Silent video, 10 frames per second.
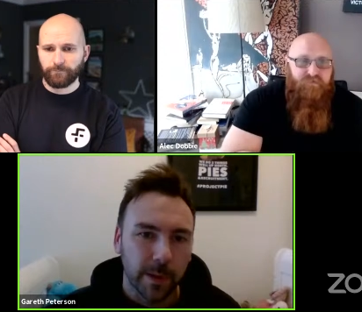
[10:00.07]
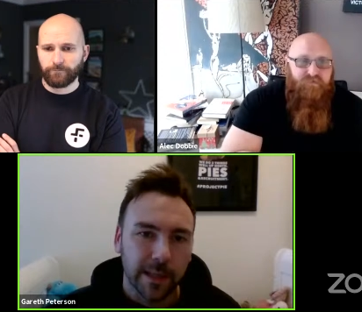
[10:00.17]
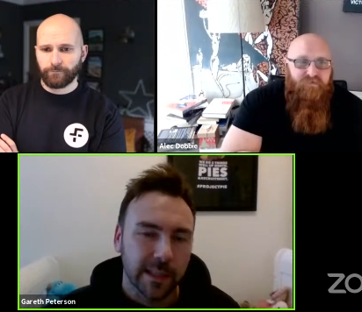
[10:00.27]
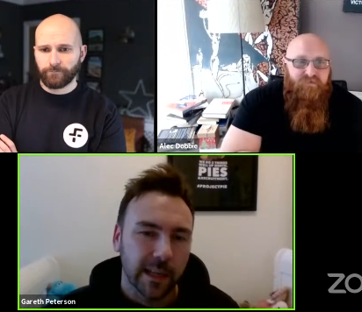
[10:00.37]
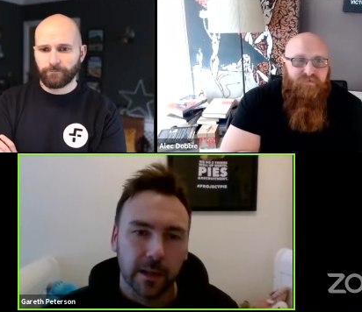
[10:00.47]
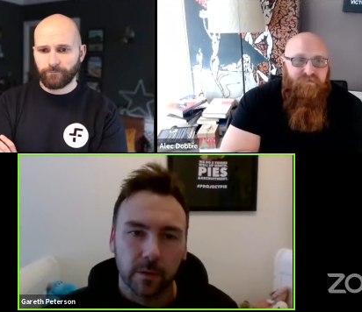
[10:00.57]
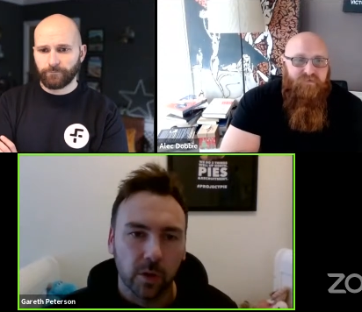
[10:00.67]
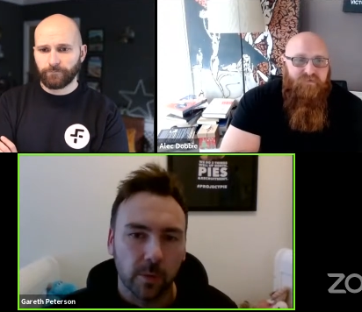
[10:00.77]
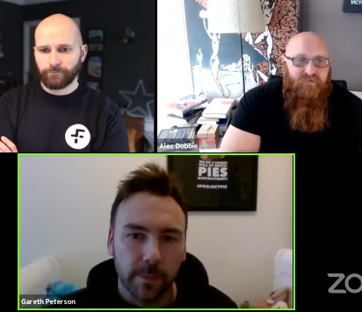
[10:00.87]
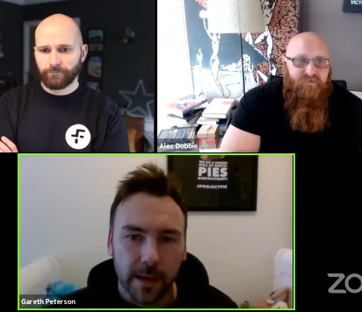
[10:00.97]
Speaker 1: implicitly and who
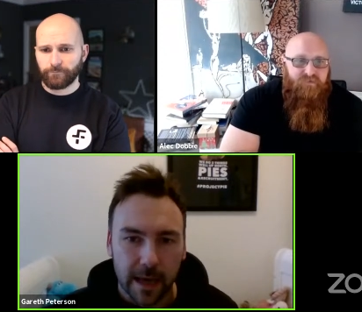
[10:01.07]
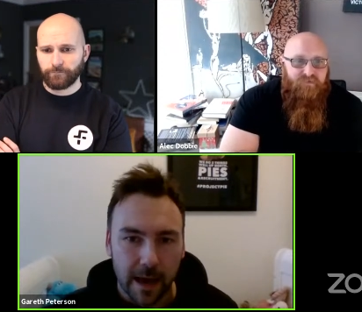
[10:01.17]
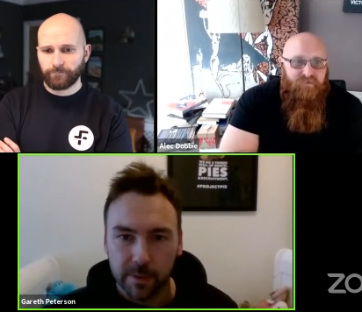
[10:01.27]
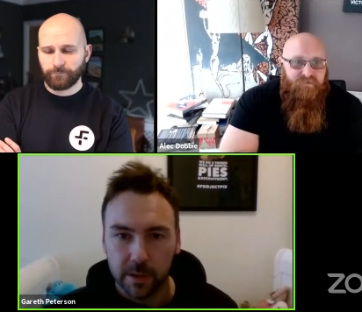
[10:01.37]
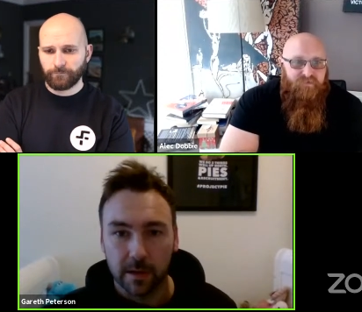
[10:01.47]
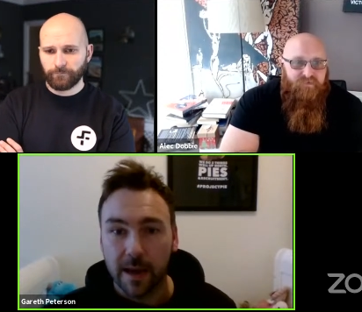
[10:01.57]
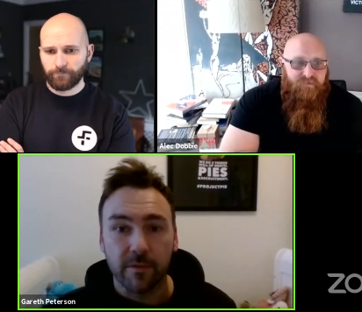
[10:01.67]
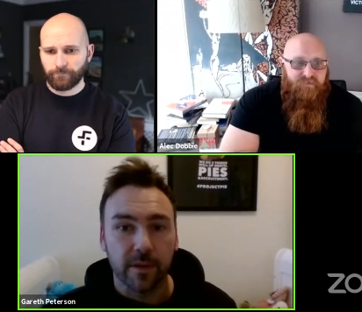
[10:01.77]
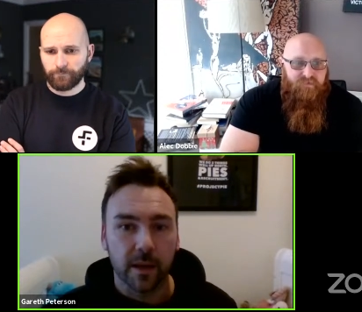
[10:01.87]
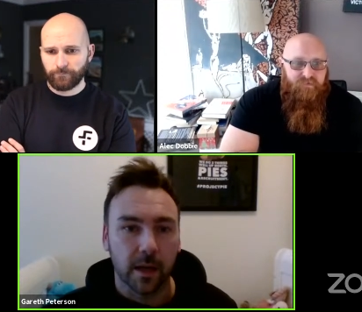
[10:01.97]
taught me absolutely
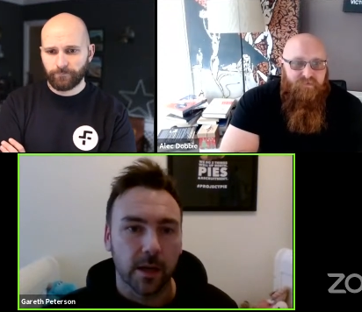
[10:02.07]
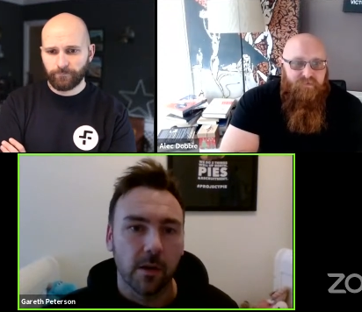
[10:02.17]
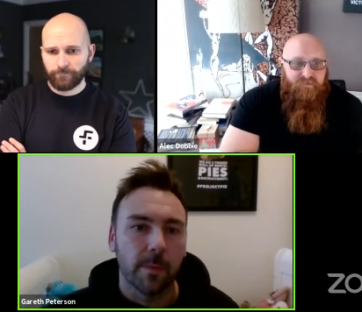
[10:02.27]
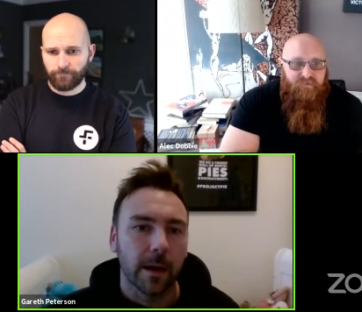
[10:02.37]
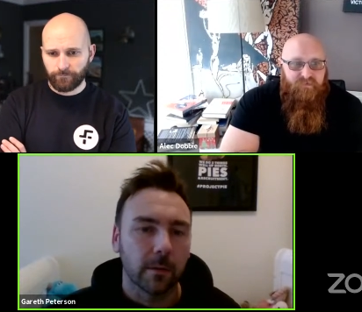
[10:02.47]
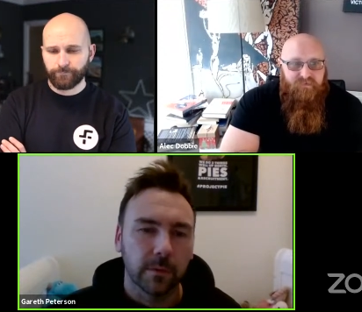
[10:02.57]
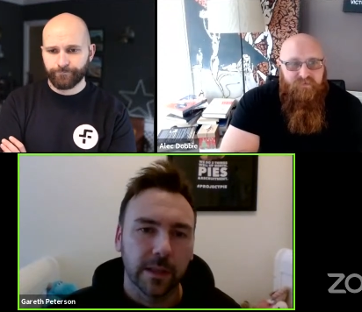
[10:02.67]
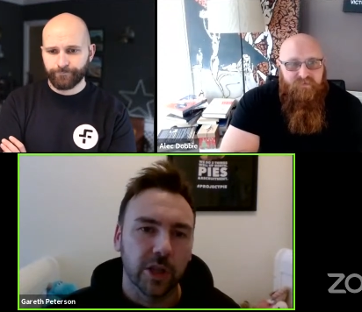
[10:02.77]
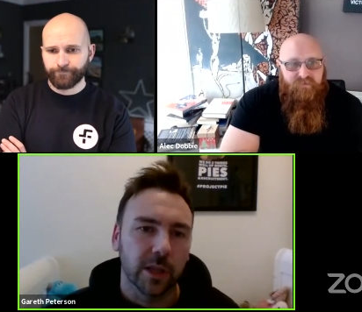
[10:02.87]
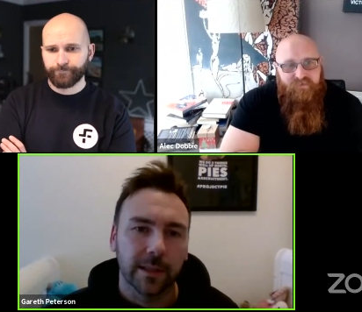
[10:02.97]
everything I know about
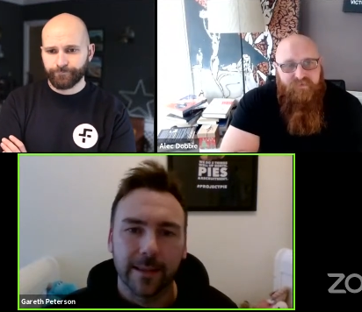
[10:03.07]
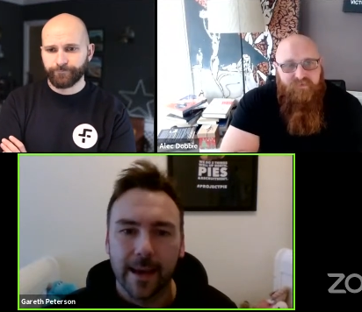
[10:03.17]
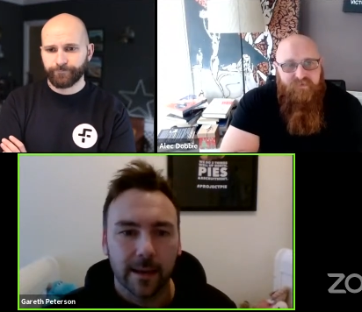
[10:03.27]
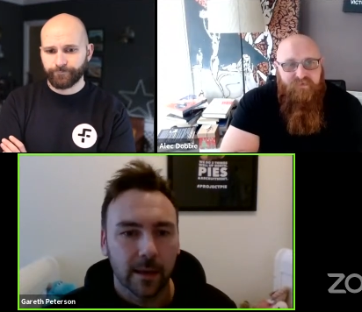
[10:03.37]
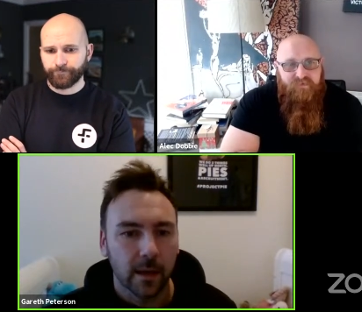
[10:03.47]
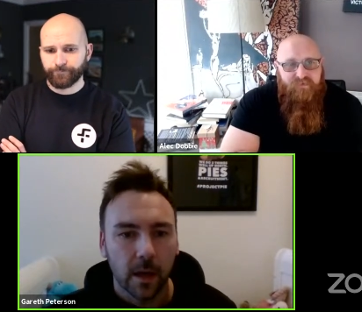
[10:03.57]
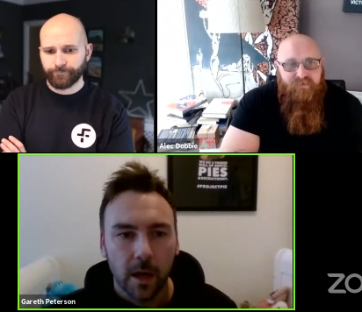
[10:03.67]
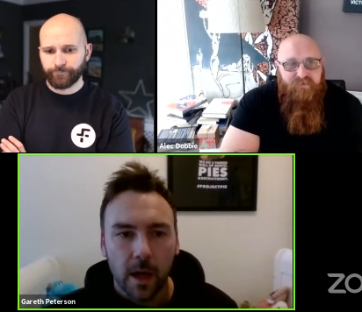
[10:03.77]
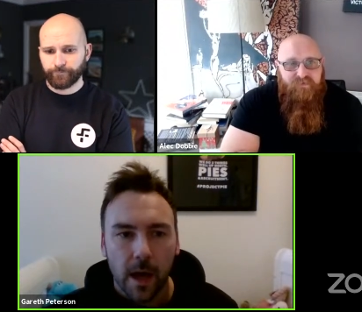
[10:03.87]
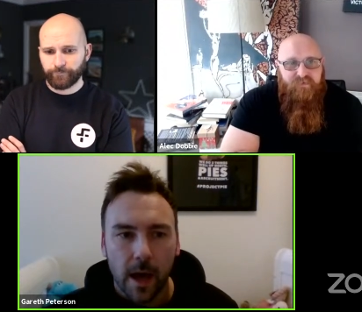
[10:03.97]
digital and tech.
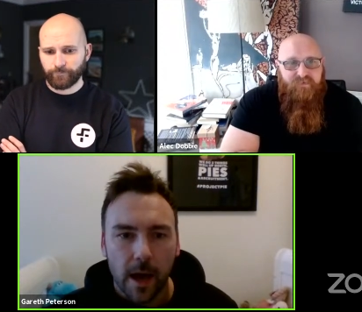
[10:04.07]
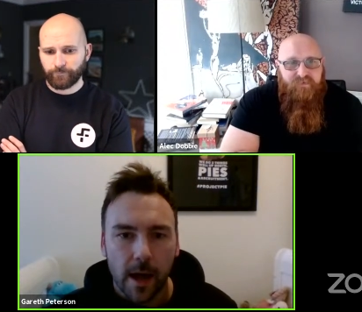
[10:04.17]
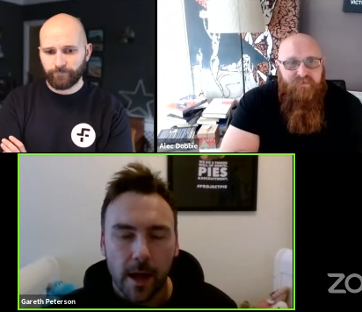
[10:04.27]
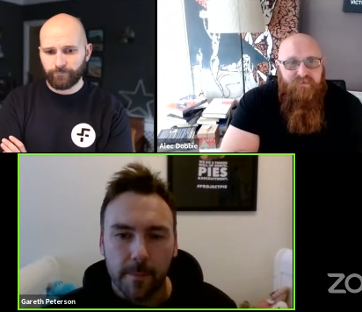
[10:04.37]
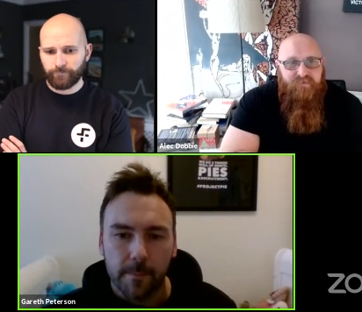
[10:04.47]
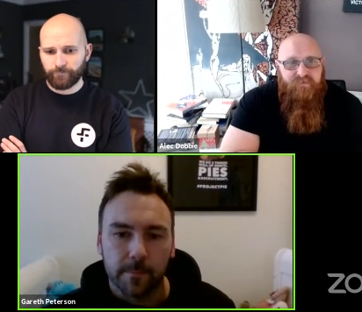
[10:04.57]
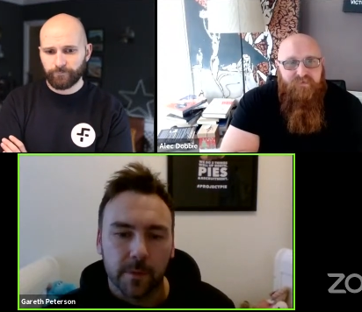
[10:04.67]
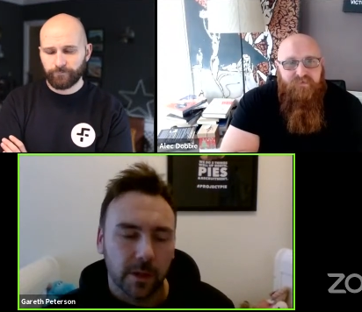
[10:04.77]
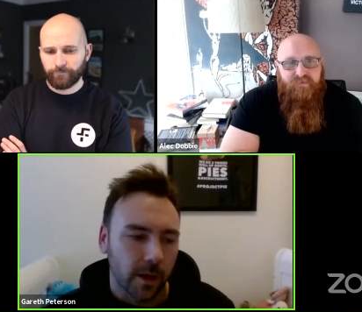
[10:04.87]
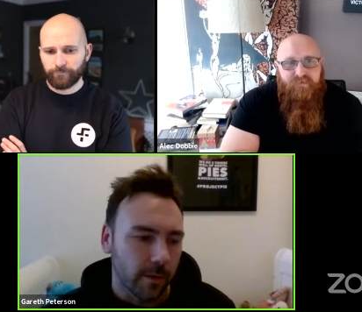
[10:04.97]

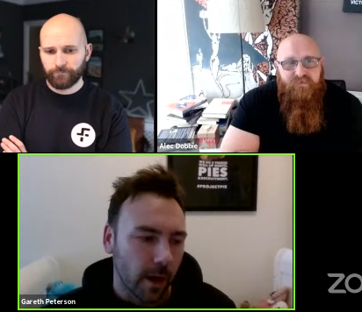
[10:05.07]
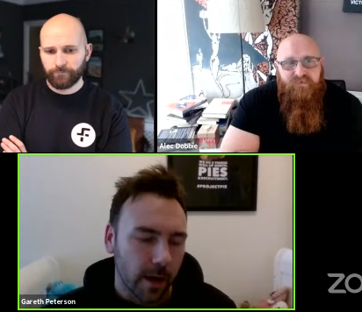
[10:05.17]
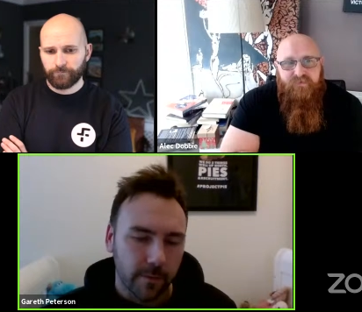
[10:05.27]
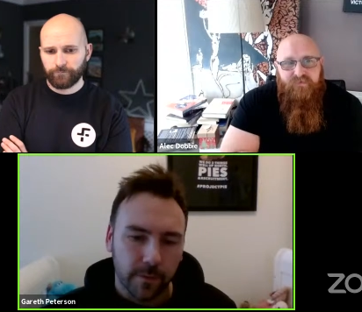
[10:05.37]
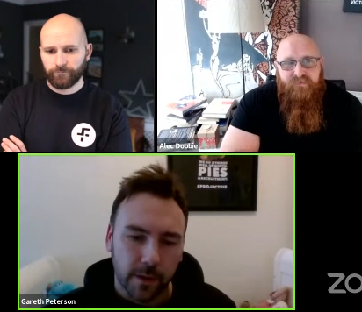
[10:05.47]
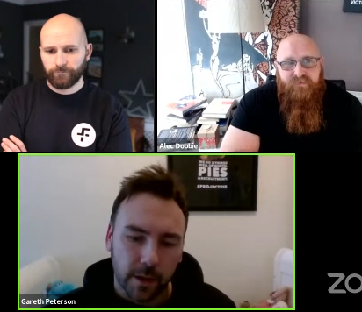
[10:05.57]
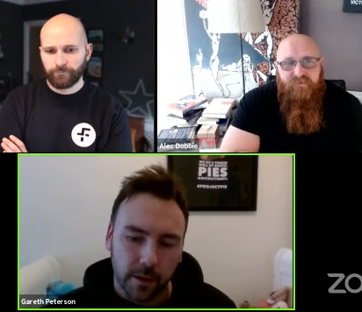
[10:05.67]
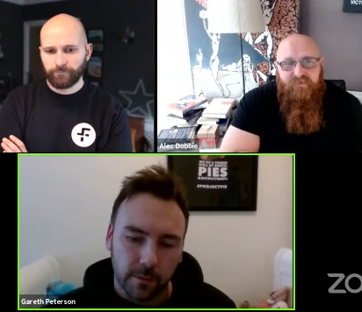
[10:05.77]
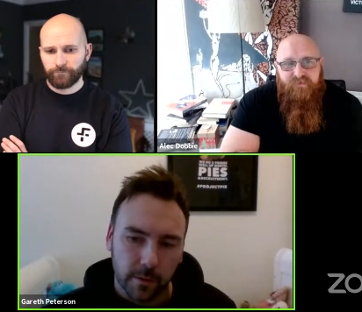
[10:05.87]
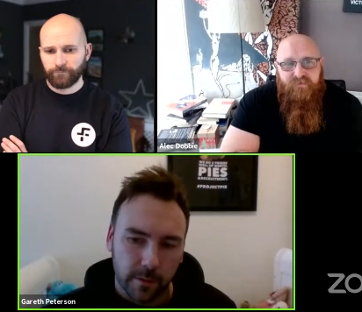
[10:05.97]
Um, so I've, you
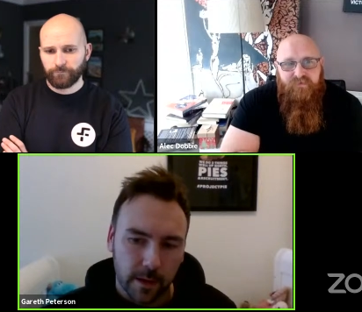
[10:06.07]
know,